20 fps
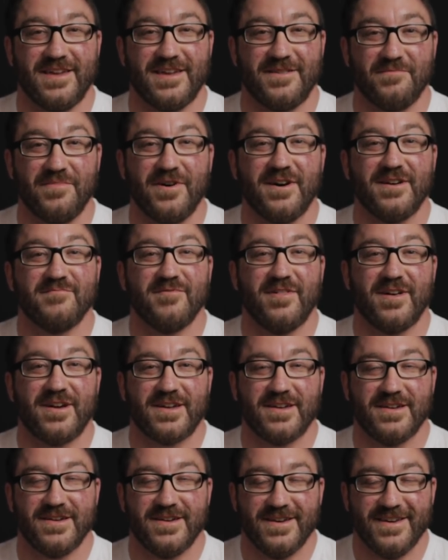in public.
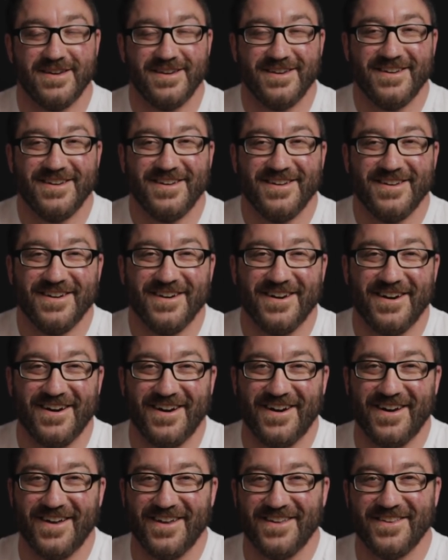
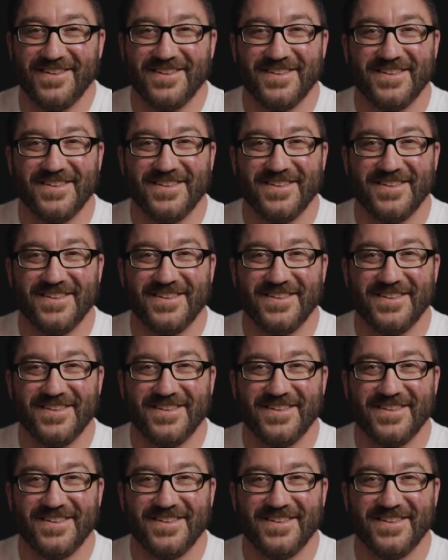I